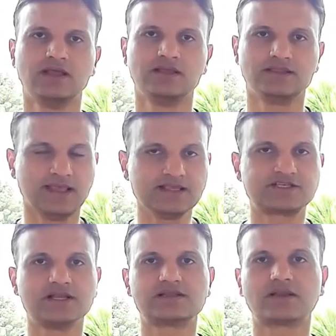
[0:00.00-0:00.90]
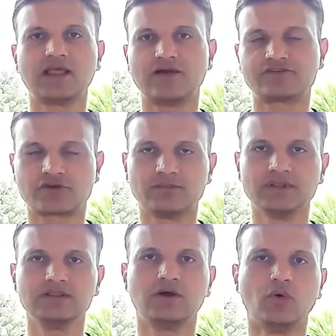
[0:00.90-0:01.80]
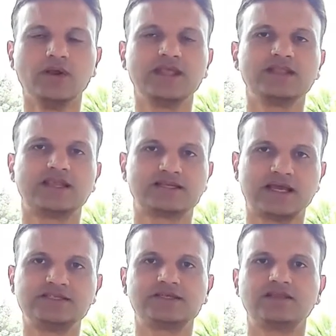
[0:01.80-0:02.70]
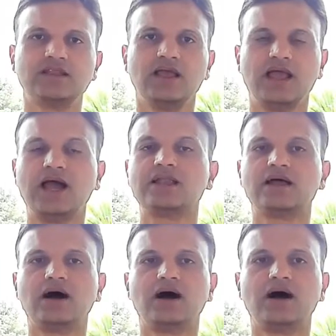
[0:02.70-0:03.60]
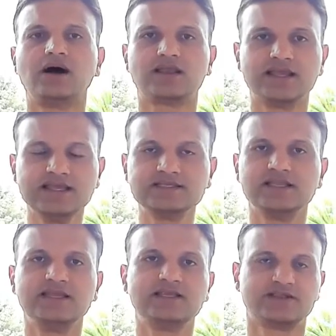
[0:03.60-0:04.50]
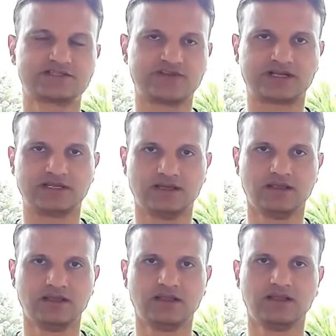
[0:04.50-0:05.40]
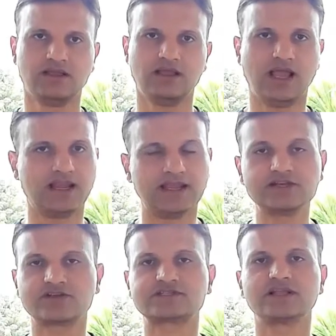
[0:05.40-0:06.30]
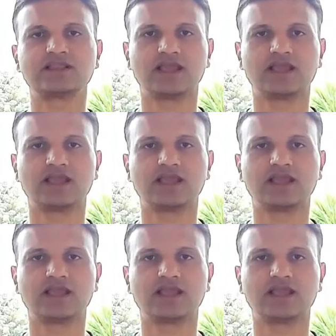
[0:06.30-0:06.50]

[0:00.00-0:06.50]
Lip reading: These children have trouble holding their attention and are easily distracted. An interesting thing